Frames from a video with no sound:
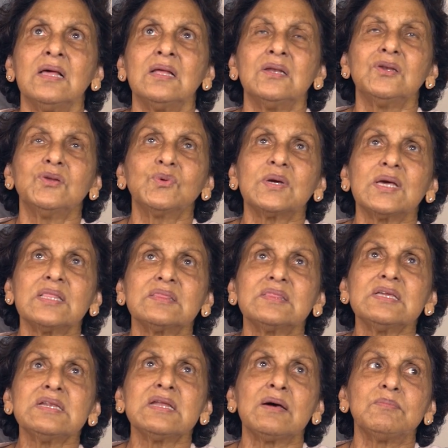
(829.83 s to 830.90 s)
look at
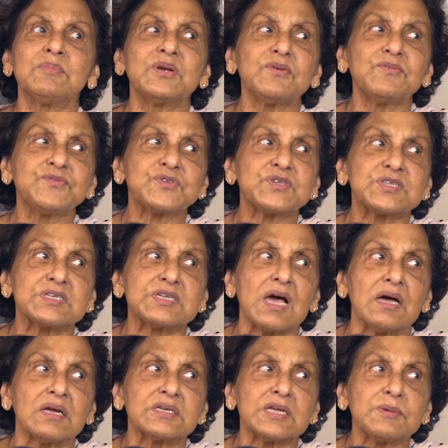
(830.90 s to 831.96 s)
the number of
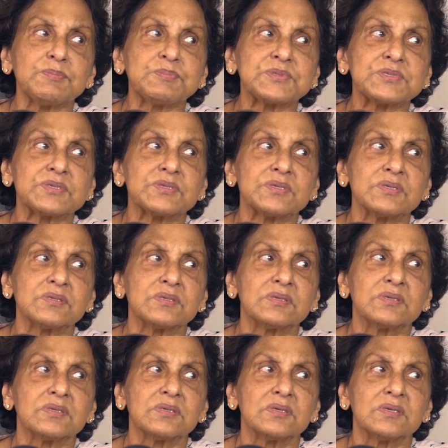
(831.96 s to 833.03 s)
startups
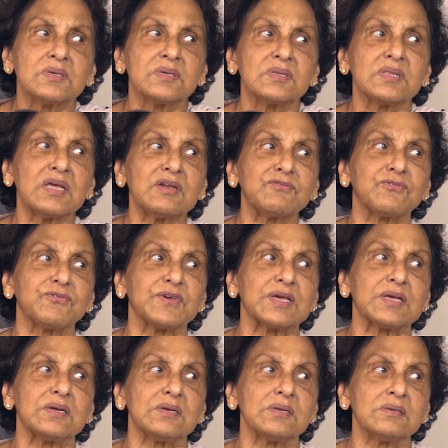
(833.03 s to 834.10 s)
that
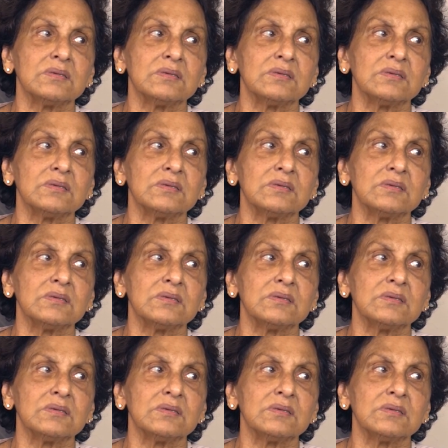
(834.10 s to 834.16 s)
fail.